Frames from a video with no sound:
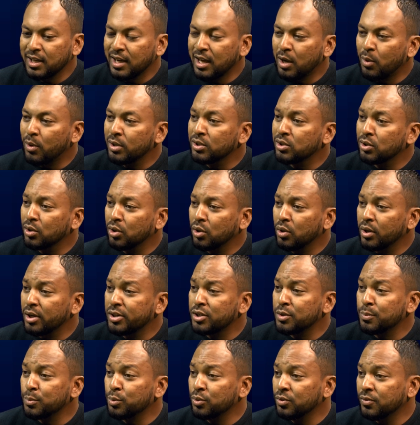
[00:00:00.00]
and I wanted to go out
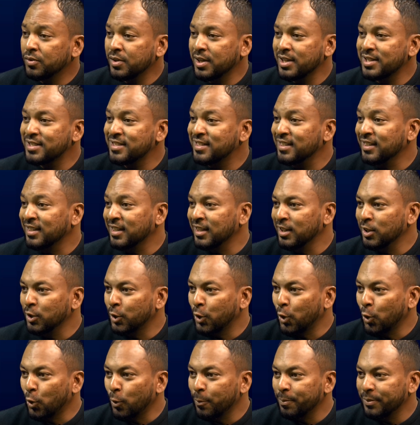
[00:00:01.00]
to a movie at
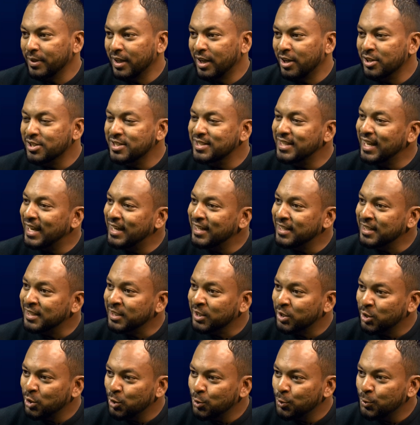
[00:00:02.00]
Stakinico, I'd stand in a
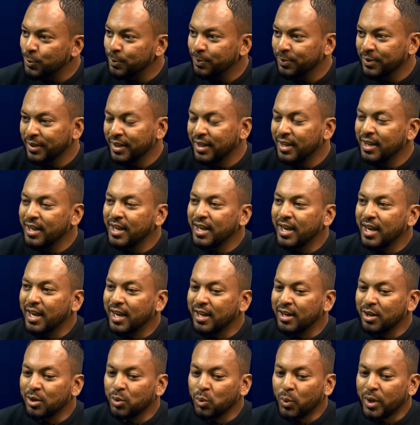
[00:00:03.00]
queue
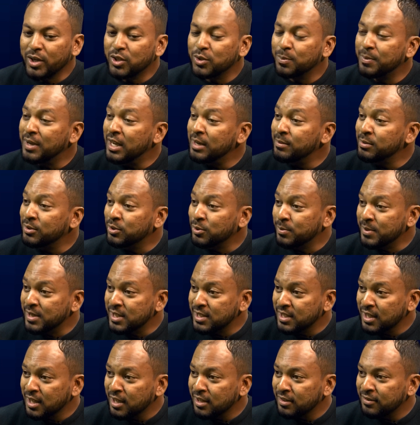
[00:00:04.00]
and I'd wait to be able to be
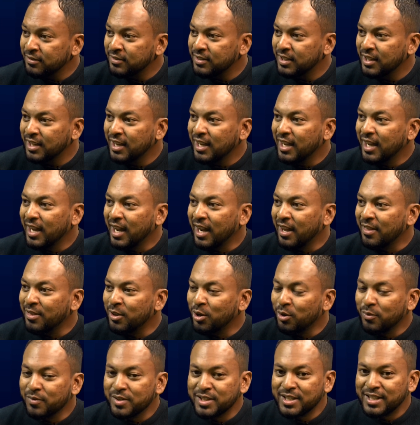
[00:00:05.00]
served, and then
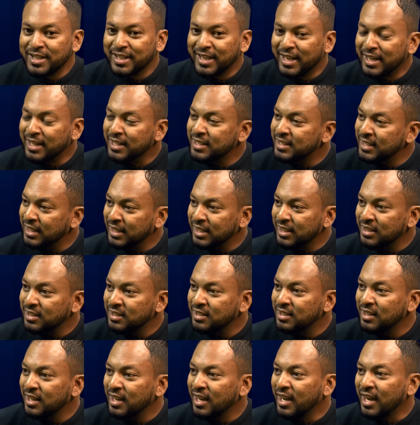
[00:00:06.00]
obviously get a
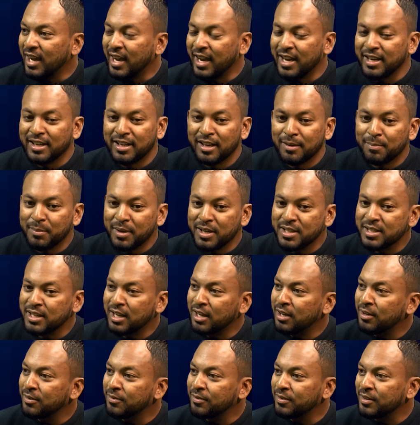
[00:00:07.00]
ticket and get
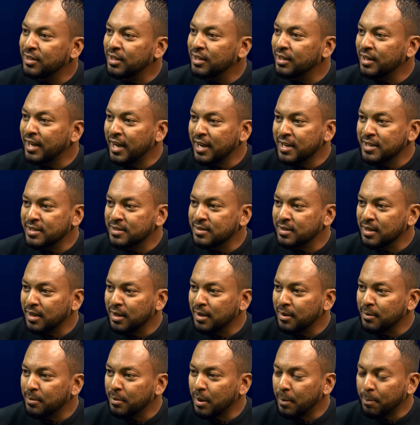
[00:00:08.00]
myself a nice
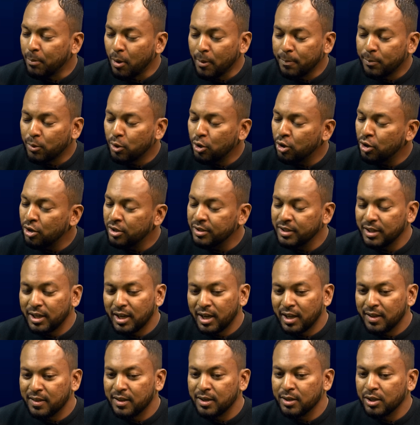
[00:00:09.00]
popcorn
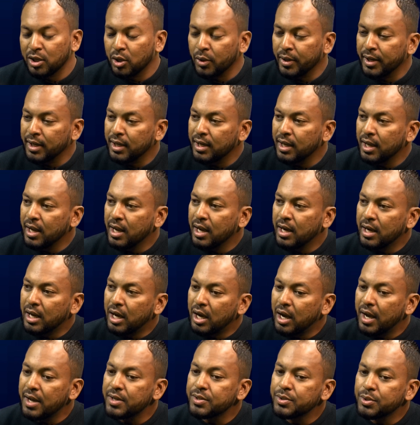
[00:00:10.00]
and then go in.
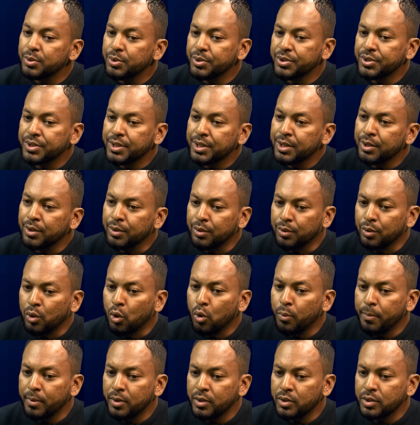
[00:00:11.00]
Now, as you'll see,
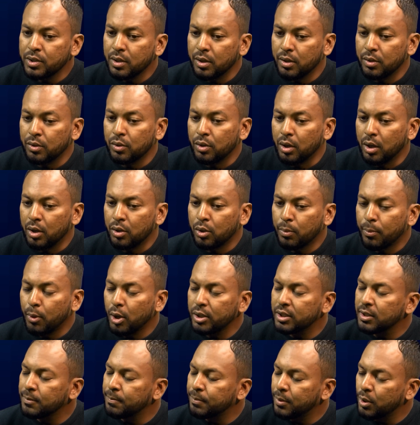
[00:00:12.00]

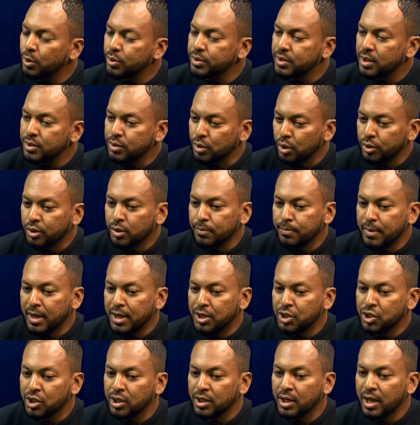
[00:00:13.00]
robotic process
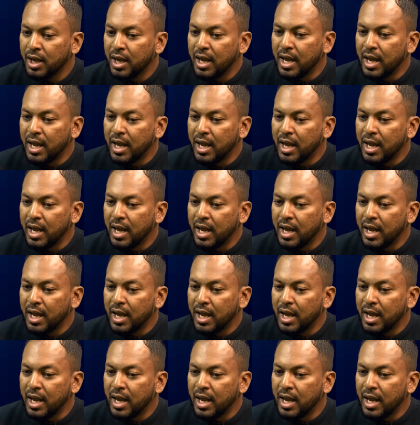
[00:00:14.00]
automation